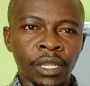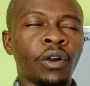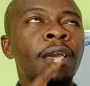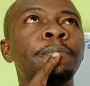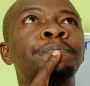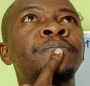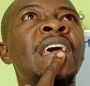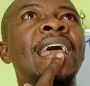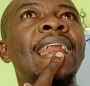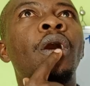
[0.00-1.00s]
Okay?
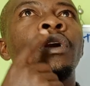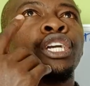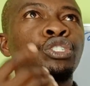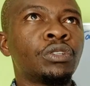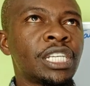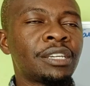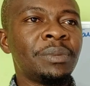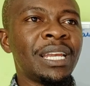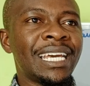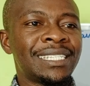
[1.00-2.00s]
Now, it will take
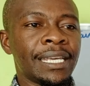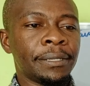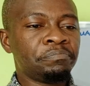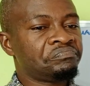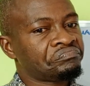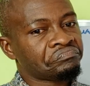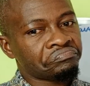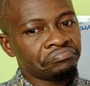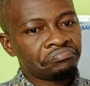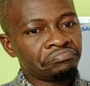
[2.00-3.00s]
me, let's say,
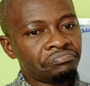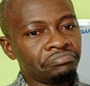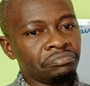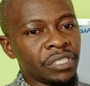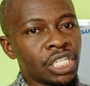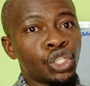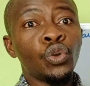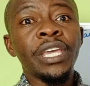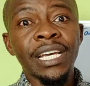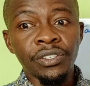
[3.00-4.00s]

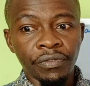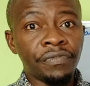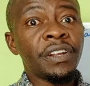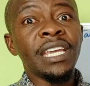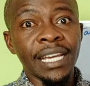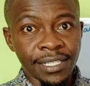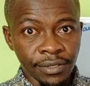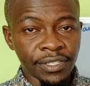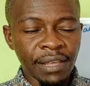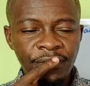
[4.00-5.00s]
2 years or 3 years
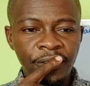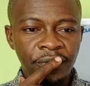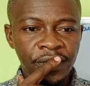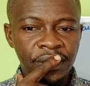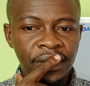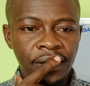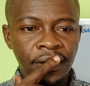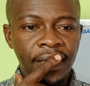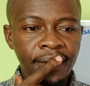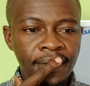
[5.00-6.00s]
or something of sort.
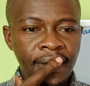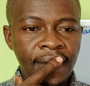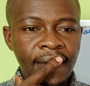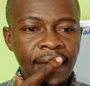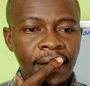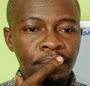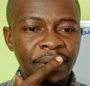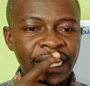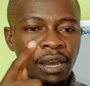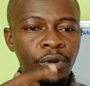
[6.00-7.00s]
Okay?
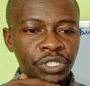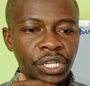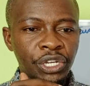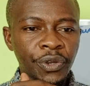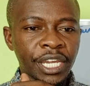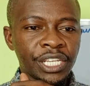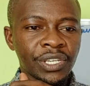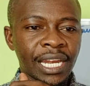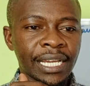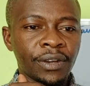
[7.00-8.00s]
But now what you're doing is
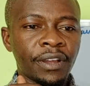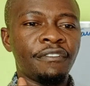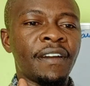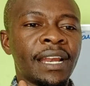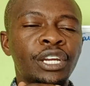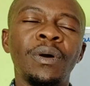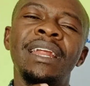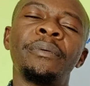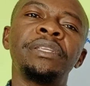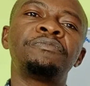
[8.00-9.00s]
you're like, okay, fine. I don't
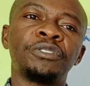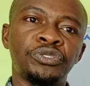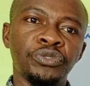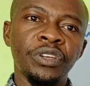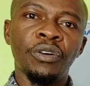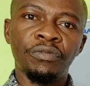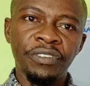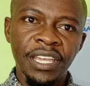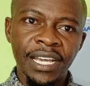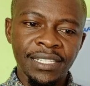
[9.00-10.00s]
want to wait for 2 years or
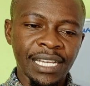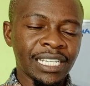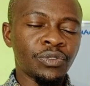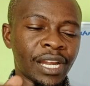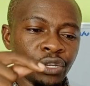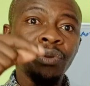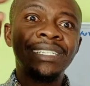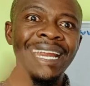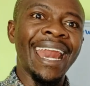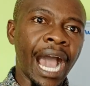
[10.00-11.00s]
3 years. I just want to do
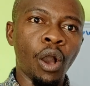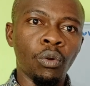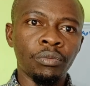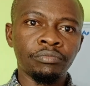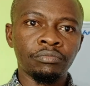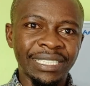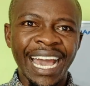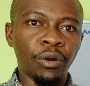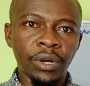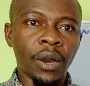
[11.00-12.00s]
it now.
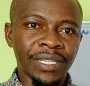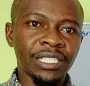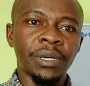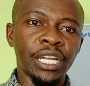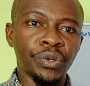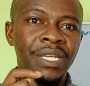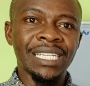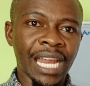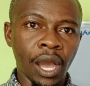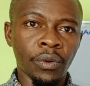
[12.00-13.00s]
Now. I just want to do
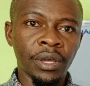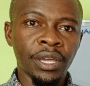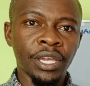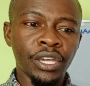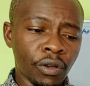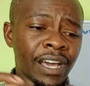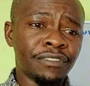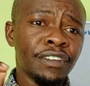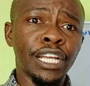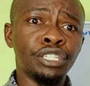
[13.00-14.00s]
it now.
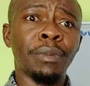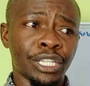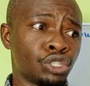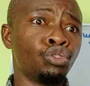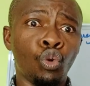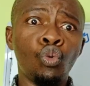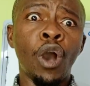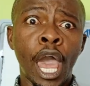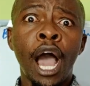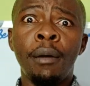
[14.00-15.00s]
That village must know who
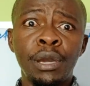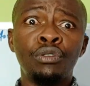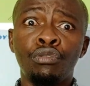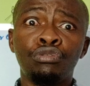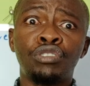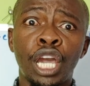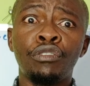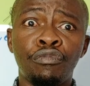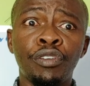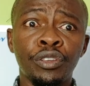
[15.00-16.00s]
I am and all those kind
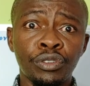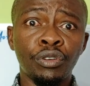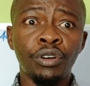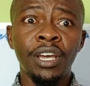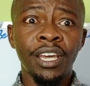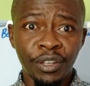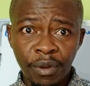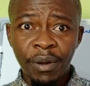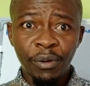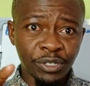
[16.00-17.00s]
of things,
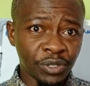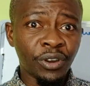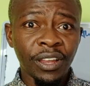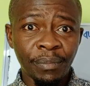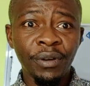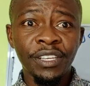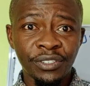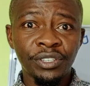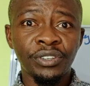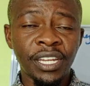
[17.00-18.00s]
Remember what we call about the
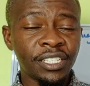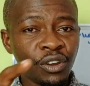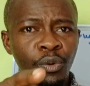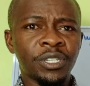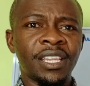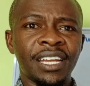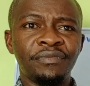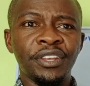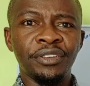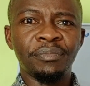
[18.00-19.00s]
social debt? Go watch that
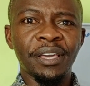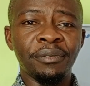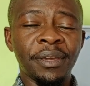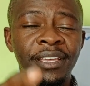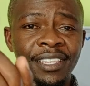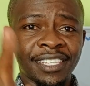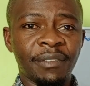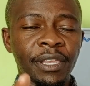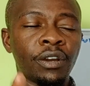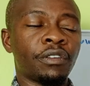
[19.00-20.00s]
video, by the way.
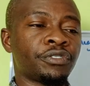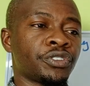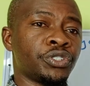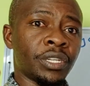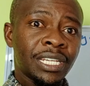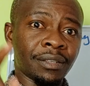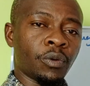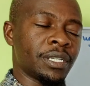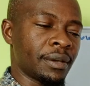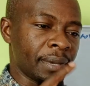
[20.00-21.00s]
Something called social debt.
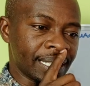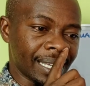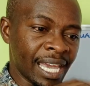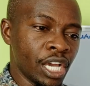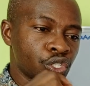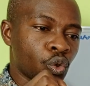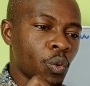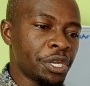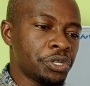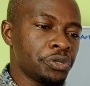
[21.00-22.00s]
Quite amazing. So
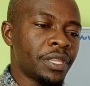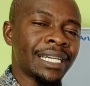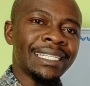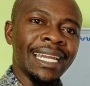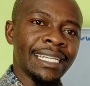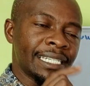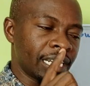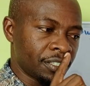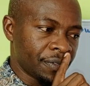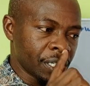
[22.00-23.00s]
when you do the delayed
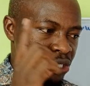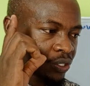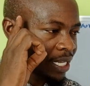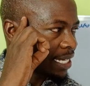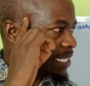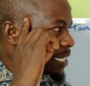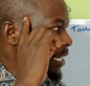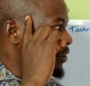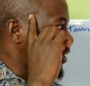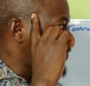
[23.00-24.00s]
gratification, you can
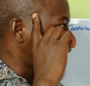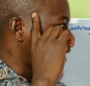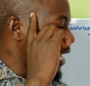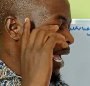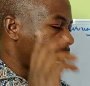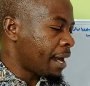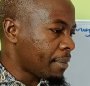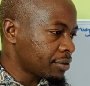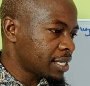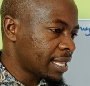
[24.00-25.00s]
decide, okay, fine. I'm
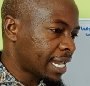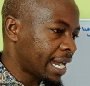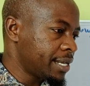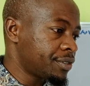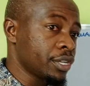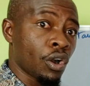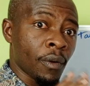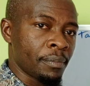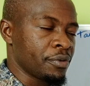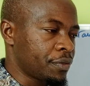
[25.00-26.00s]
outside the country
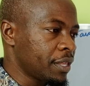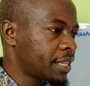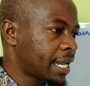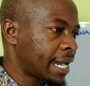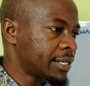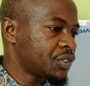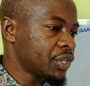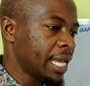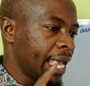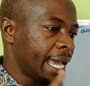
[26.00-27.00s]
or I'm within the
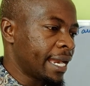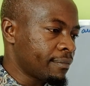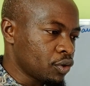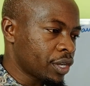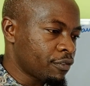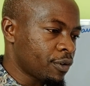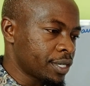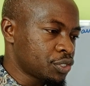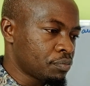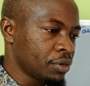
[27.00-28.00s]
country and I'm looking
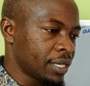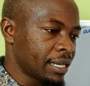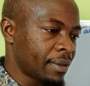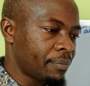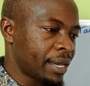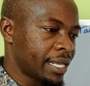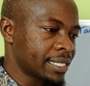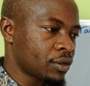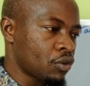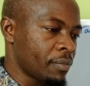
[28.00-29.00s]
forward to building my
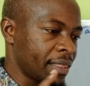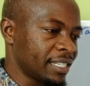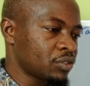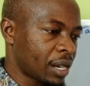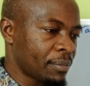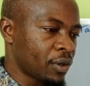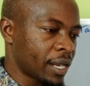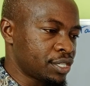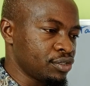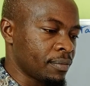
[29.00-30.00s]
parents a home, and this is what I'm going
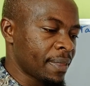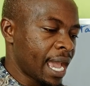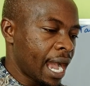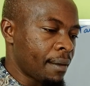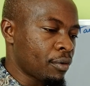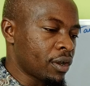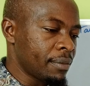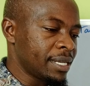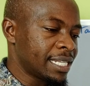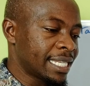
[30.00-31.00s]
to do. I'm going to
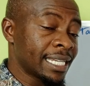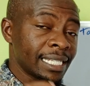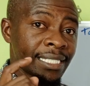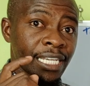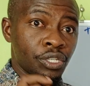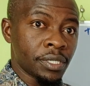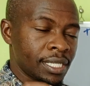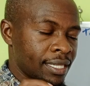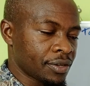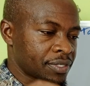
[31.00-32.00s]
be dedicating, say,
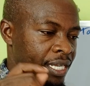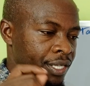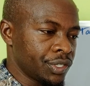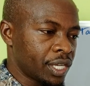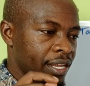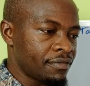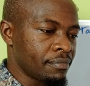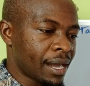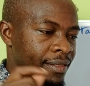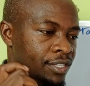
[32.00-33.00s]
20,000 each and every
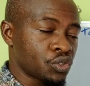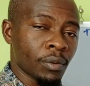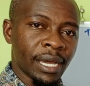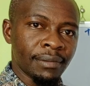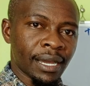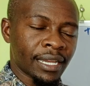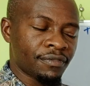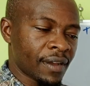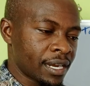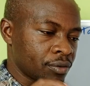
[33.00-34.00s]
month into a money
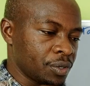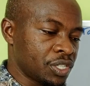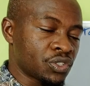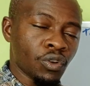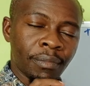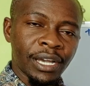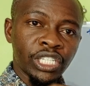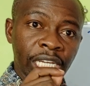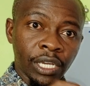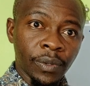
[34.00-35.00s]
market fund, which is so
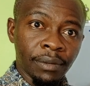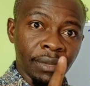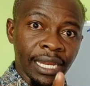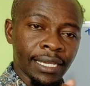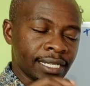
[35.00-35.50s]
much liquid, meaning